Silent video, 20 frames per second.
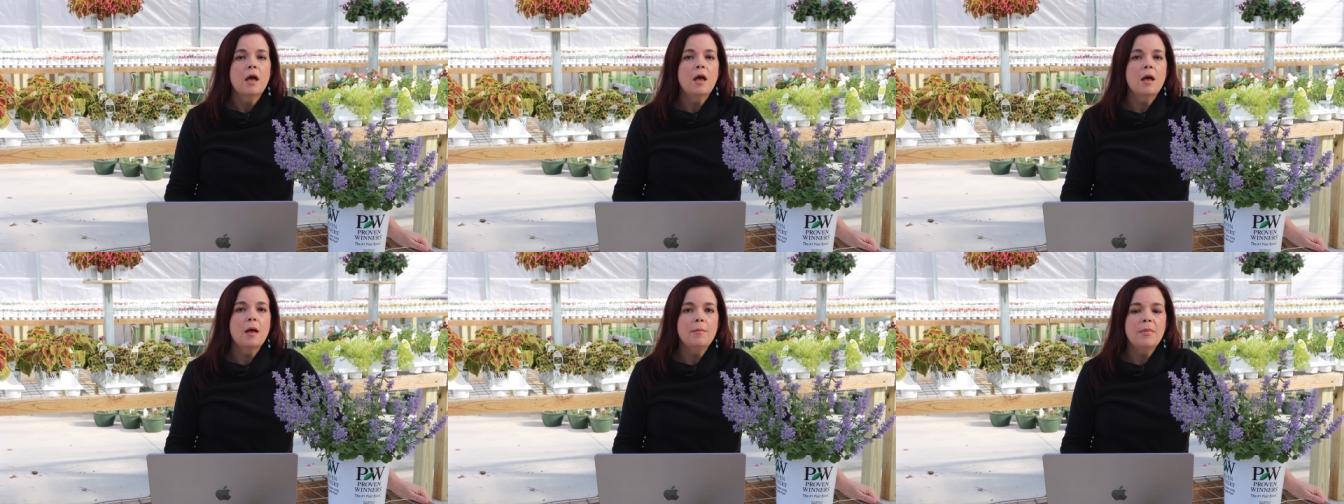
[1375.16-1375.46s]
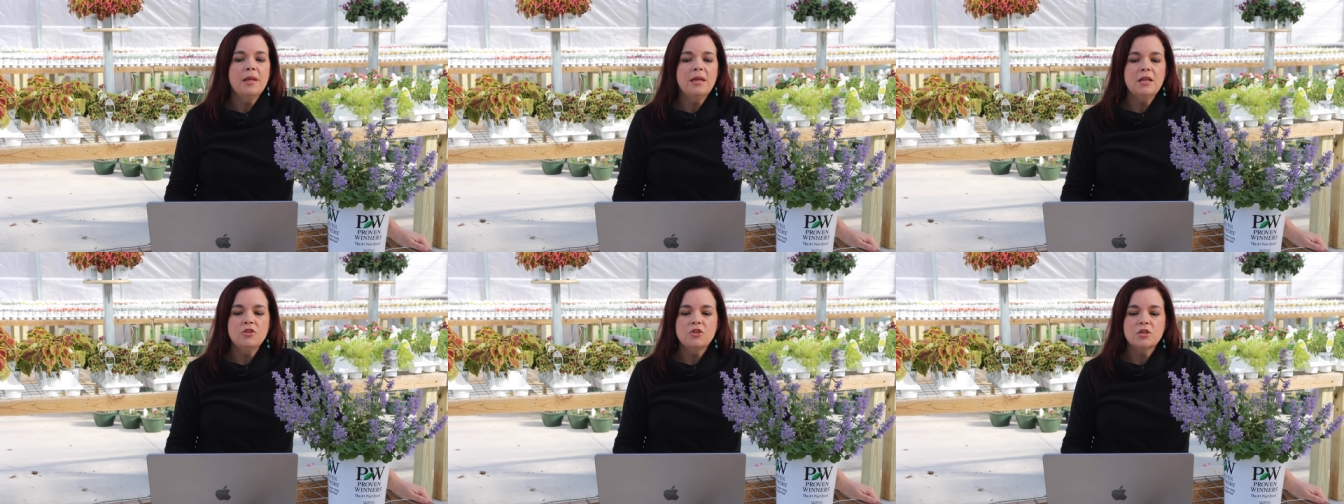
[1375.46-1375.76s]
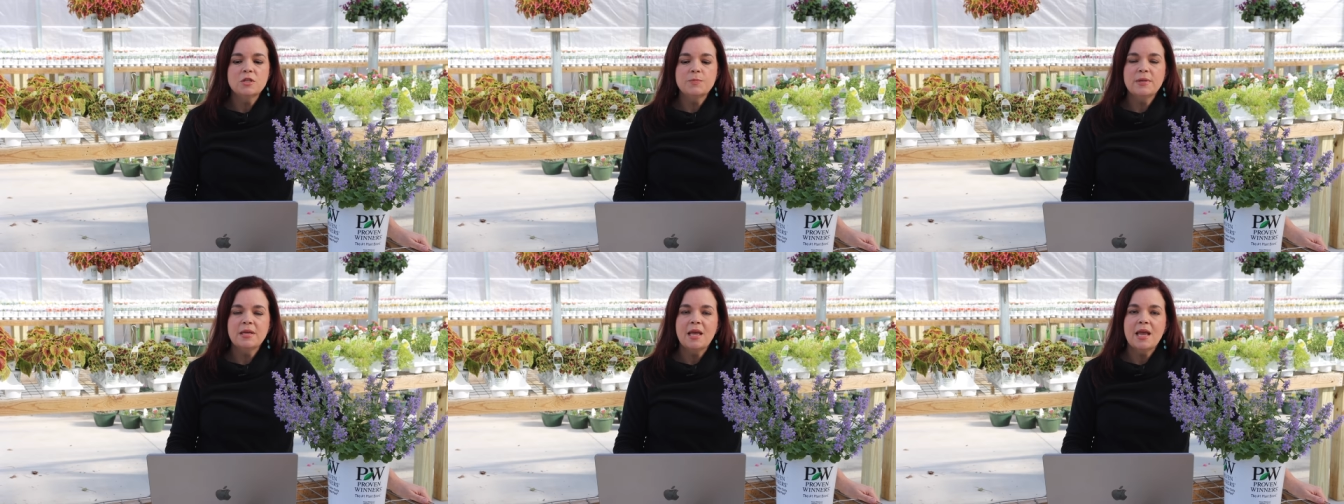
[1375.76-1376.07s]
um, and it
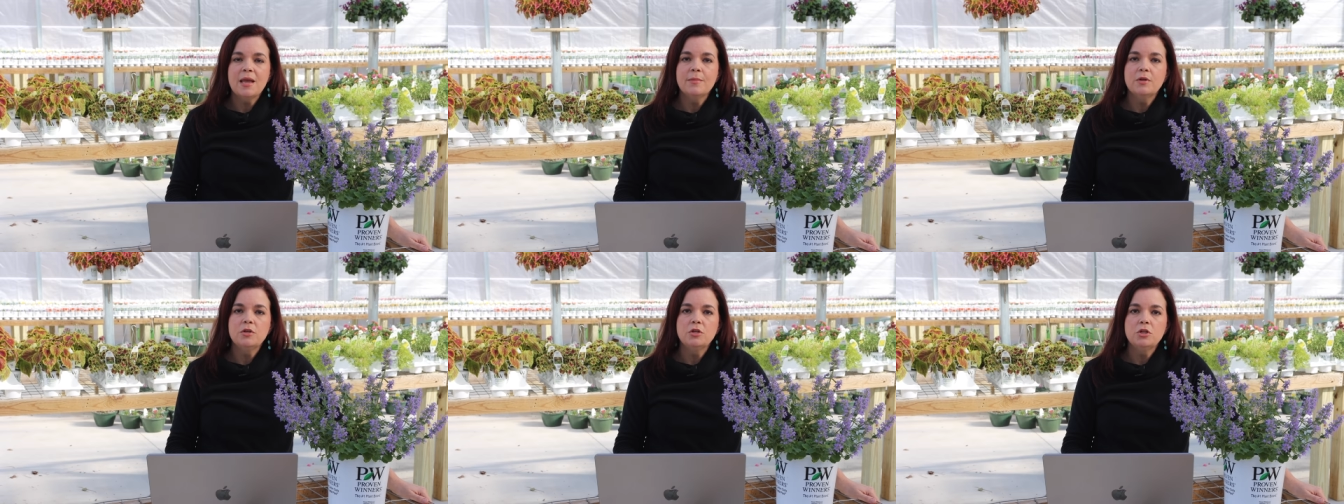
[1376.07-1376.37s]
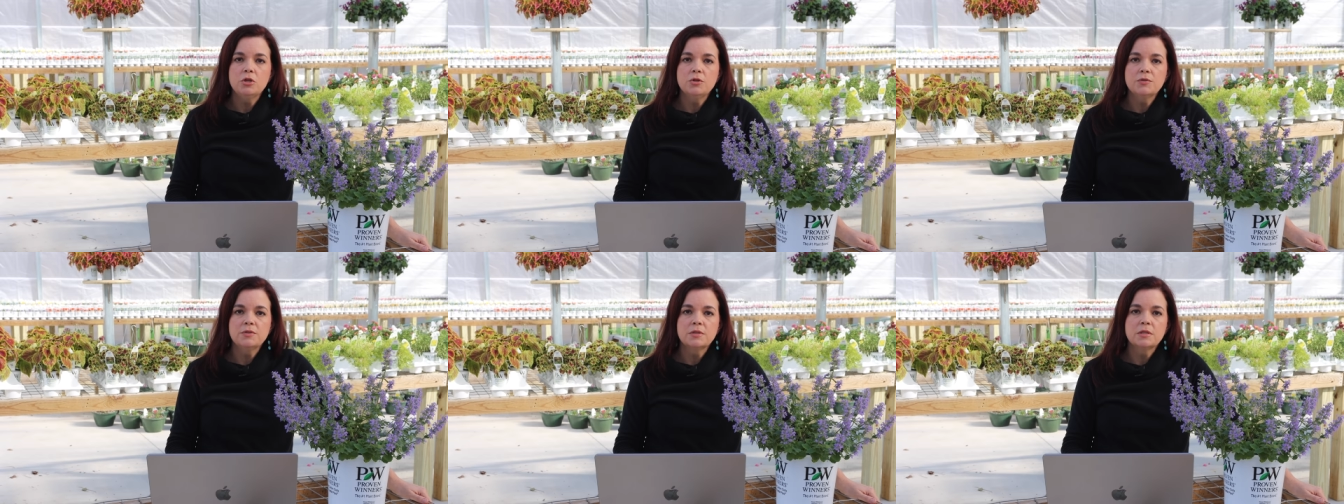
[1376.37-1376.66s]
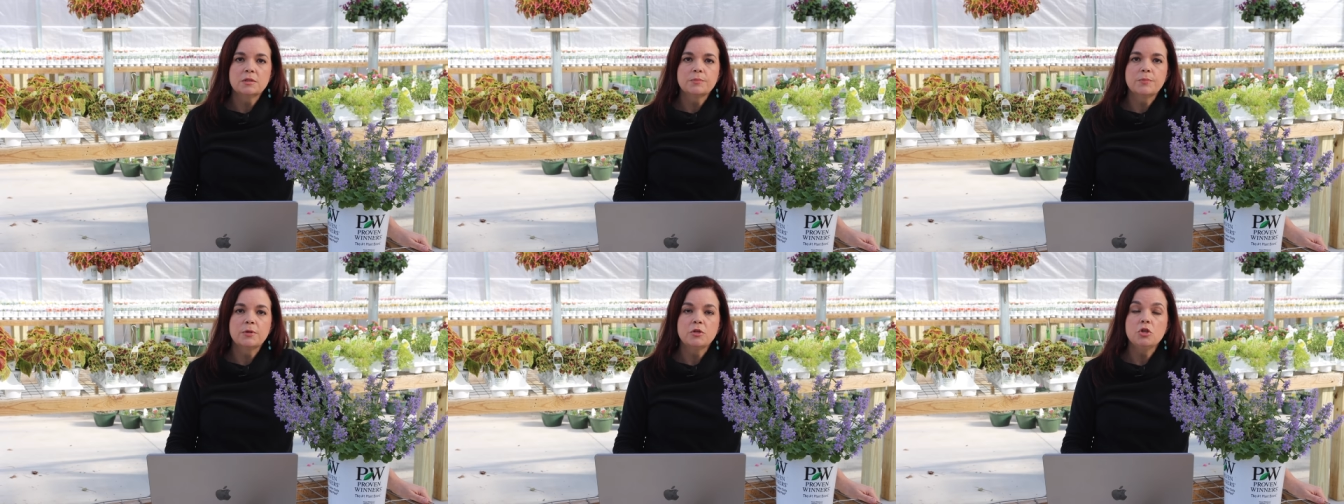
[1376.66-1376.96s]
just became a
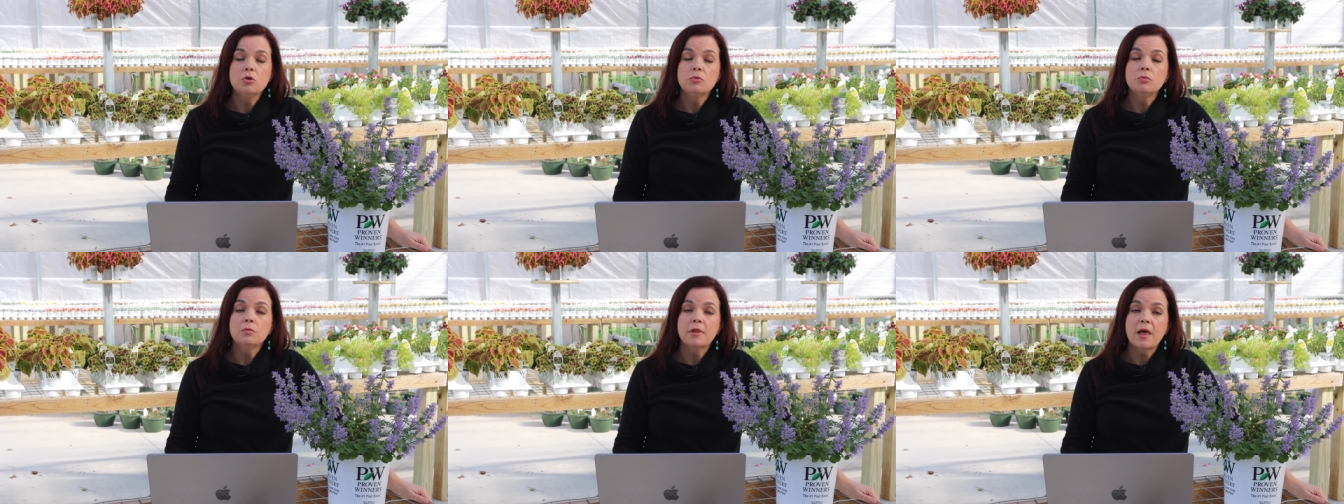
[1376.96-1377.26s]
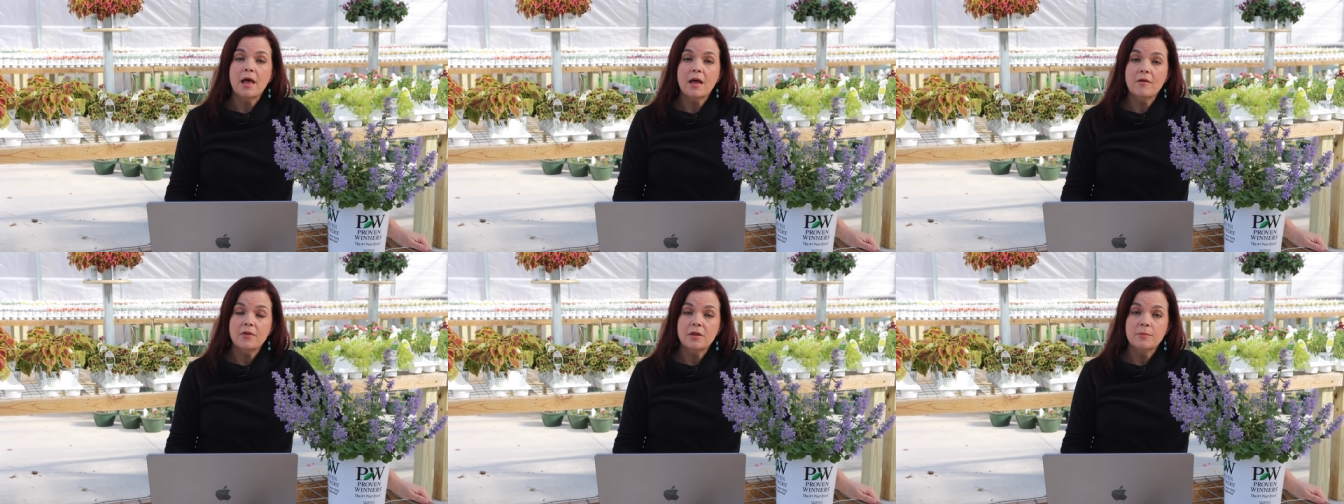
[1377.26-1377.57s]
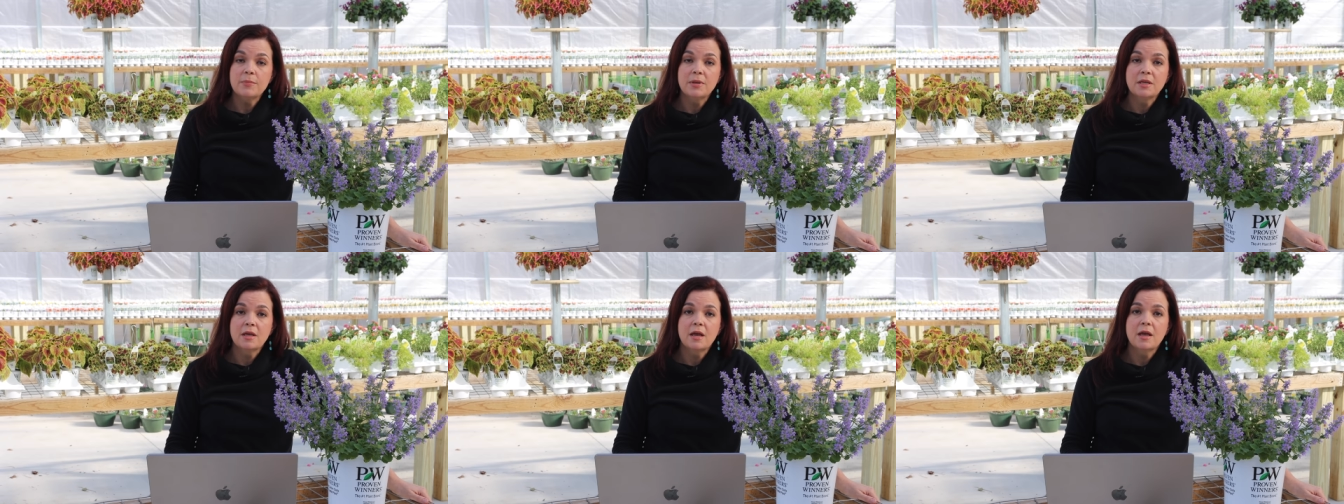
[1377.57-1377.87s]
nuisance. But you love
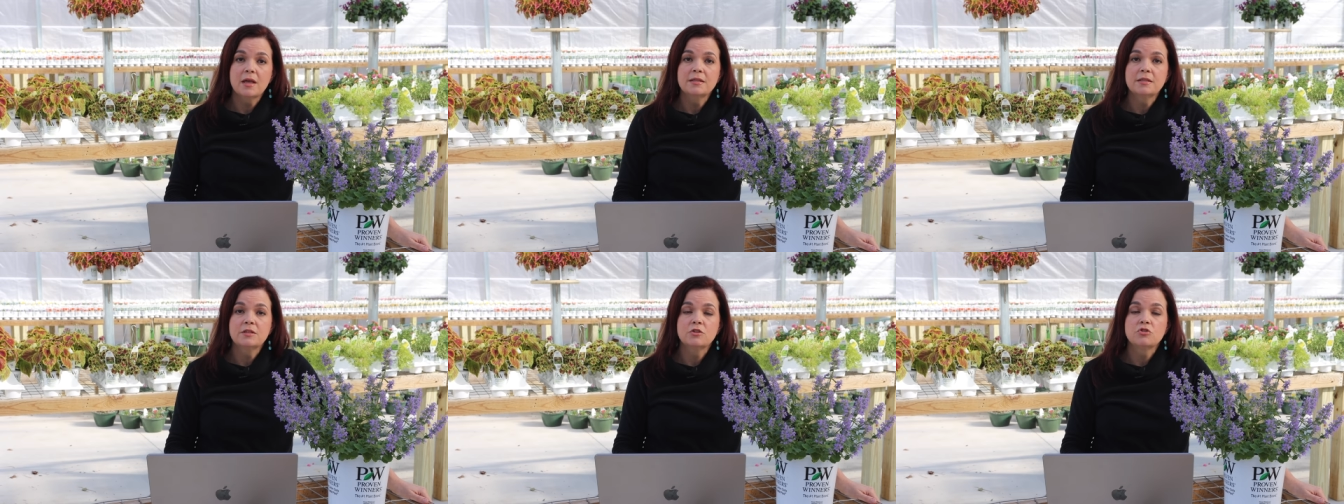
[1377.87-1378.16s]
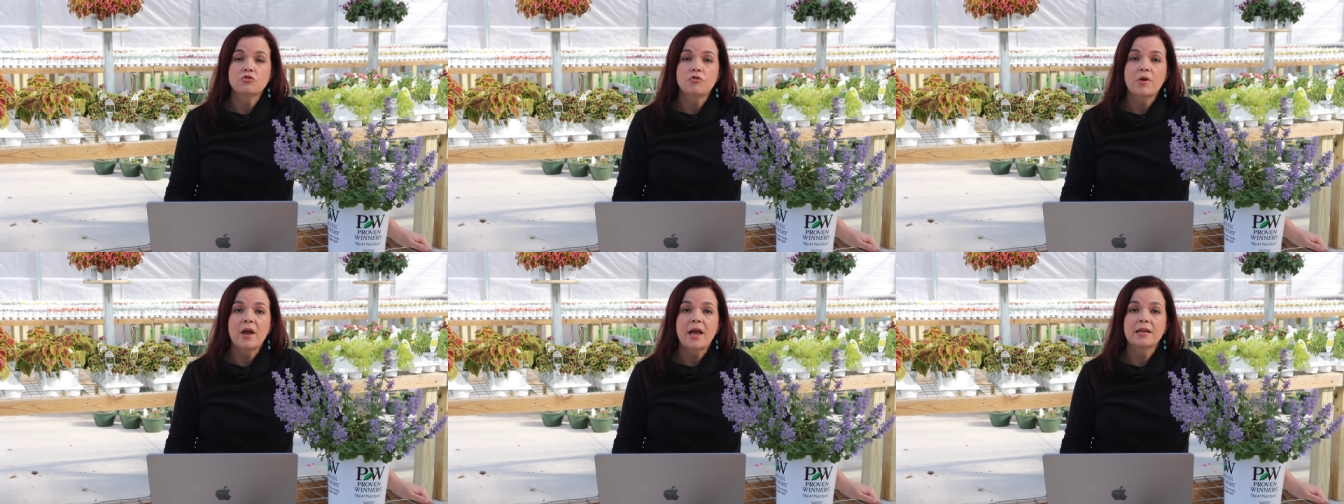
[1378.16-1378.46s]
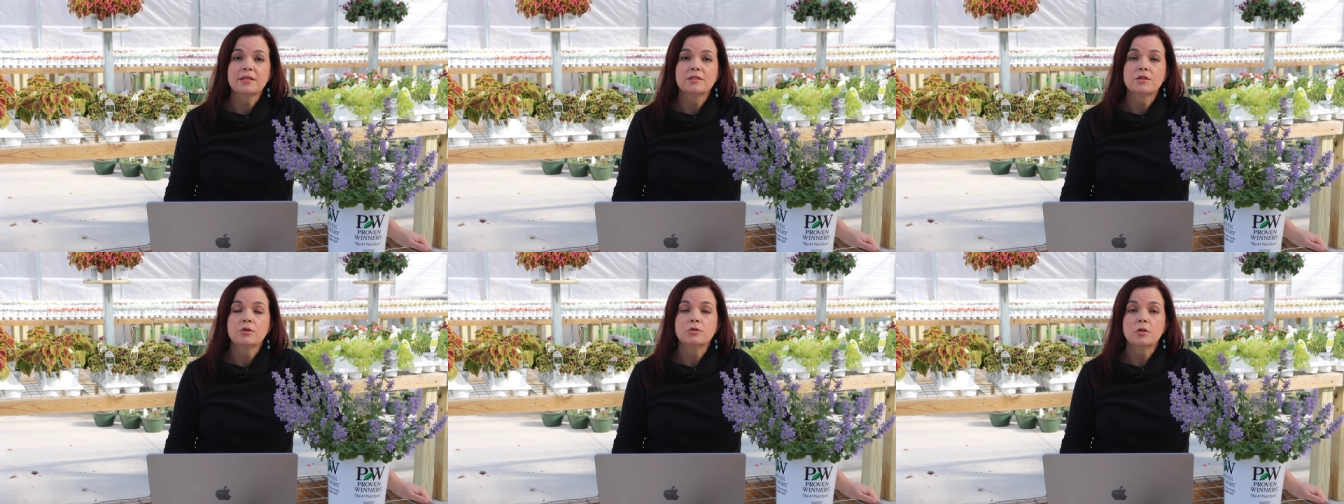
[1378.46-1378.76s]
it because it
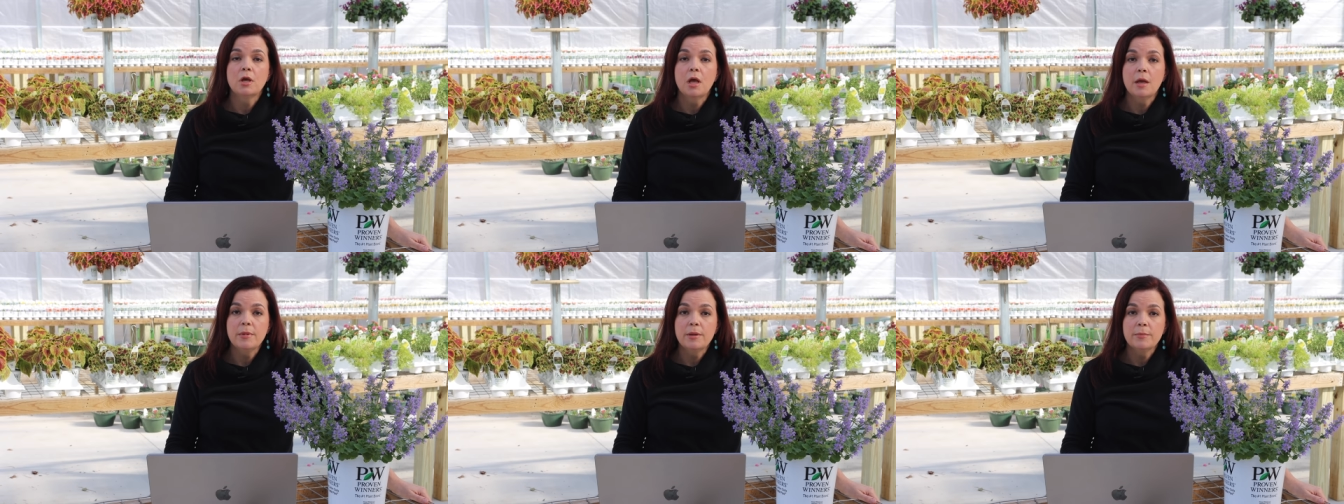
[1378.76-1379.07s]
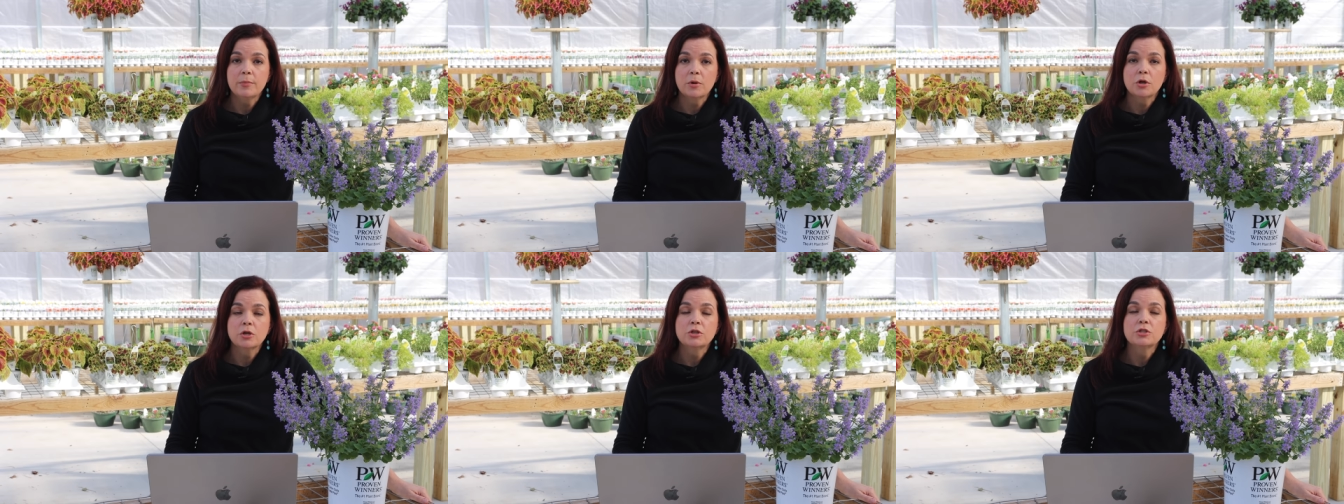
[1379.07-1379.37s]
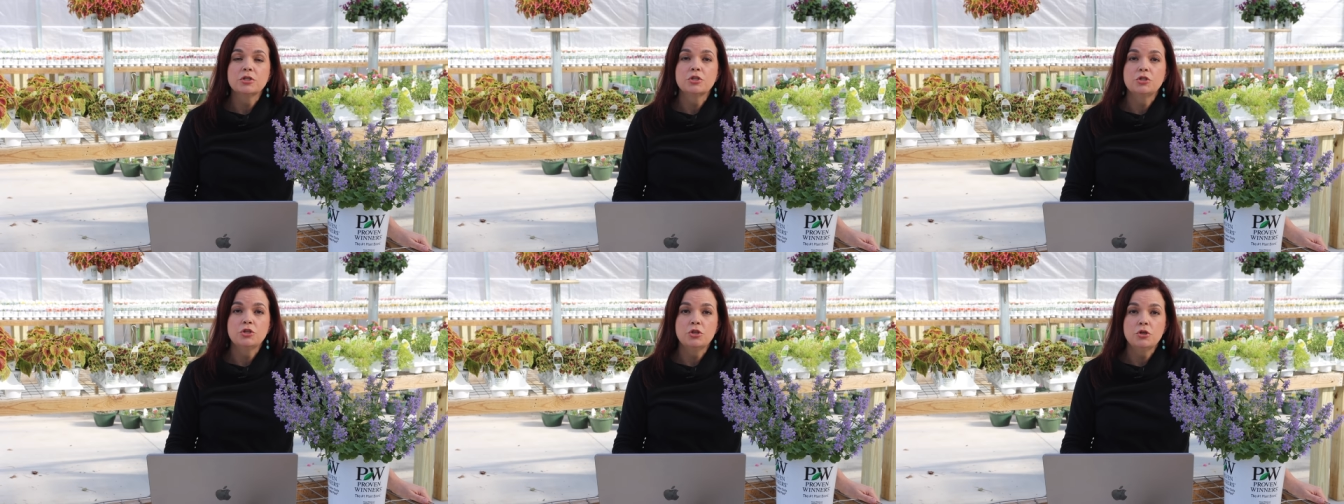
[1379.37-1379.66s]
attracts those hummingbirds